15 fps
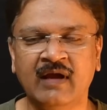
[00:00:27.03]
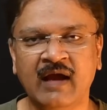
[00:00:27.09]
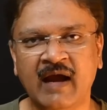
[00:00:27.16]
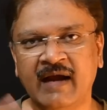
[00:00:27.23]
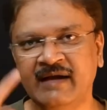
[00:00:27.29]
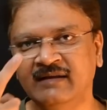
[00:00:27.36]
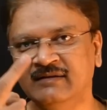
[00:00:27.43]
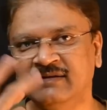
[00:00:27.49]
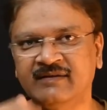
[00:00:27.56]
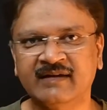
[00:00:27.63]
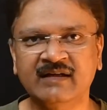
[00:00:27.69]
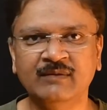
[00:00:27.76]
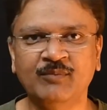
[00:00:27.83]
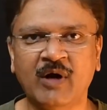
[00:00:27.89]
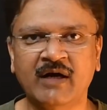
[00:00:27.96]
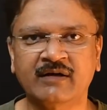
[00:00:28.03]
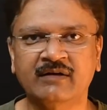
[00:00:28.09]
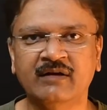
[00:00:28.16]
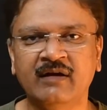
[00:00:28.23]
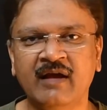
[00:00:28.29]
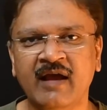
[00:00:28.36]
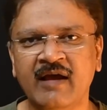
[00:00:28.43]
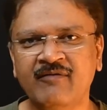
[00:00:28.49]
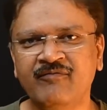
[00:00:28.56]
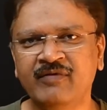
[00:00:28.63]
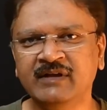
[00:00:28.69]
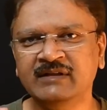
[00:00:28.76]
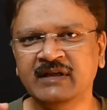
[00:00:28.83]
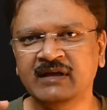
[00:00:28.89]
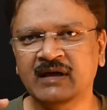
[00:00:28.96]
And in the second part,
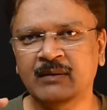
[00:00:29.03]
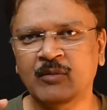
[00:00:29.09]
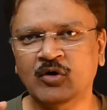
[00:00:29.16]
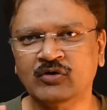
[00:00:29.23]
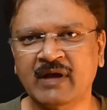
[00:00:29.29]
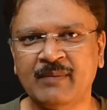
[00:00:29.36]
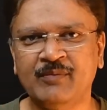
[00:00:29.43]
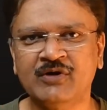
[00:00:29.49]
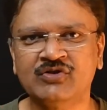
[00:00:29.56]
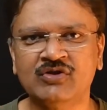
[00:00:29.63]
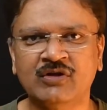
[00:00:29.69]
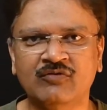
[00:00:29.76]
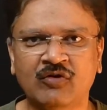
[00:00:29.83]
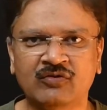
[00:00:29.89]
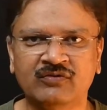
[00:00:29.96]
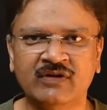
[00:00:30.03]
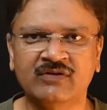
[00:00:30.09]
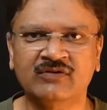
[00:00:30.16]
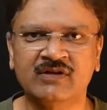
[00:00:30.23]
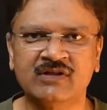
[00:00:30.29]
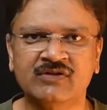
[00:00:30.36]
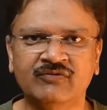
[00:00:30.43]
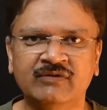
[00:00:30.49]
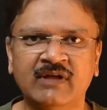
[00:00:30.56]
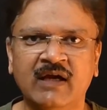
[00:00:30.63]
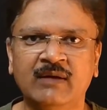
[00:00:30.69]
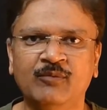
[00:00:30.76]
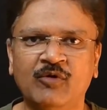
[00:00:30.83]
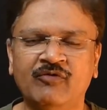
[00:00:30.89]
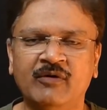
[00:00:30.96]
everything about aperture was discussed with the
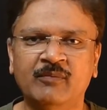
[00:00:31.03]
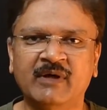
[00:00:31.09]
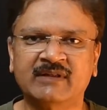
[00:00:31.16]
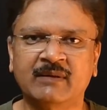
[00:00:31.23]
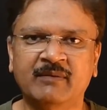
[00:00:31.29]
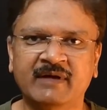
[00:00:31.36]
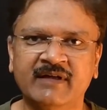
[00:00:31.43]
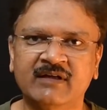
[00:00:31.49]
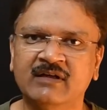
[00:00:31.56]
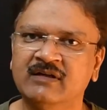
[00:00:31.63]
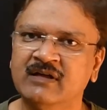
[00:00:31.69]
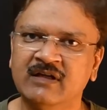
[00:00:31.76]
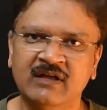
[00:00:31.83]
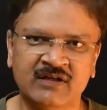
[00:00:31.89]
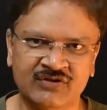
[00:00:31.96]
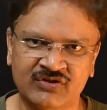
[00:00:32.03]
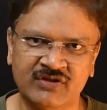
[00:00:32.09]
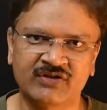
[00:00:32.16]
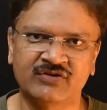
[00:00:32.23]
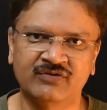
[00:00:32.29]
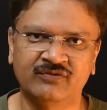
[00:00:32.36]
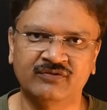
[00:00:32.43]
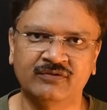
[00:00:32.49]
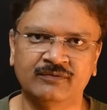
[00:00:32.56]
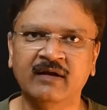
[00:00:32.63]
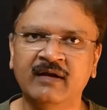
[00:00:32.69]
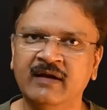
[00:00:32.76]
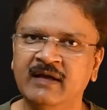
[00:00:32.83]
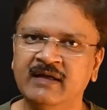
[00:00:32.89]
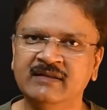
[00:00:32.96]
help of mathematical illustrations.
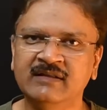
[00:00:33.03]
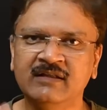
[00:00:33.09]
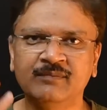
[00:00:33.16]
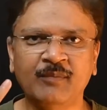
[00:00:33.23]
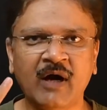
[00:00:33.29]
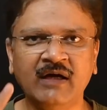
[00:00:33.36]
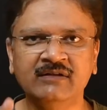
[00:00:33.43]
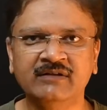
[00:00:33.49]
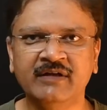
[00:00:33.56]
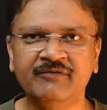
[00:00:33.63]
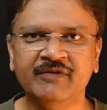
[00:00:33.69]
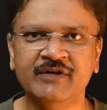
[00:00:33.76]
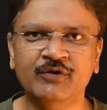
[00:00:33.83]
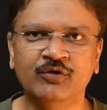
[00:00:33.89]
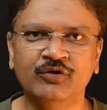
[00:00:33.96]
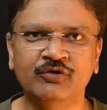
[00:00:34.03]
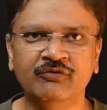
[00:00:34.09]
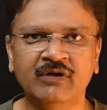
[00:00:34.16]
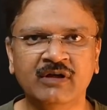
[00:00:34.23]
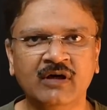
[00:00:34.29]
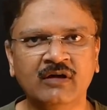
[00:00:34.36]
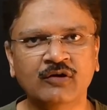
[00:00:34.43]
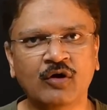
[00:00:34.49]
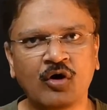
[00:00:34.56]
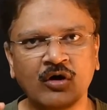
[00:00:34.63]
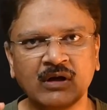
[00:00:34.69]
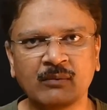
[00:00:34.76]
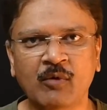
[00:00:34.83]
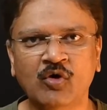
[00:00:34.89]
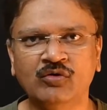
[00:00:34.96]
In this part 3 video, you will learn all
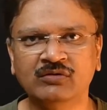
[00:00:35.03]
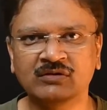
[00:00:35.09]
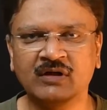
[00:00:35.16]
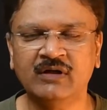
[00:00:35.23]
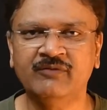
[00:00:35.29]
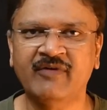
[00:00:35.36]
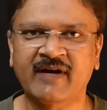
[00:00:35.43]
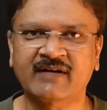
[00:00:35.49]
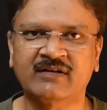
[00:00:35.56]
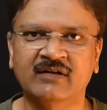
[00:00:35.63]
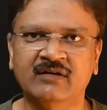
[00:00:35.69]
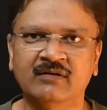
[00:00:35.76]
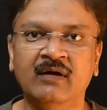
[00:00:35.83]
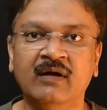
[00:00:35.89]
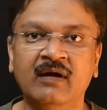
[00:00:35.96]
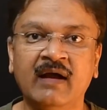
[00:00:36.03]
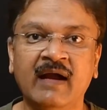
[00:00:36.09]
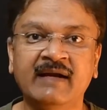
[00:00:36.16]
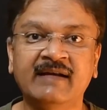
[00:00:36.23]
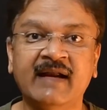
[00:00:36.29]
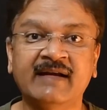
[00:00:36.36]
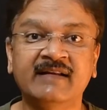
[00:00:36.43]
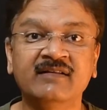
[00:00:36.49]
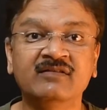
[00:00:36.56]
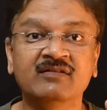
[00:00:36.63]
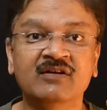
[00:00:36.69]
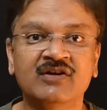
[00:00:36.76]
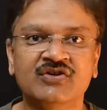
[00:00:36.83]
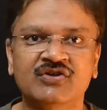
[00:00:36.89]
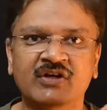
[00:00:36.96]
about third factor, and that is
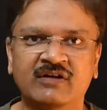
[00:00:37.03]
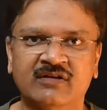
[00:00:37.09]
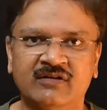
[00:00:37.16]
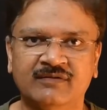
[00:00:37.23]
shutter.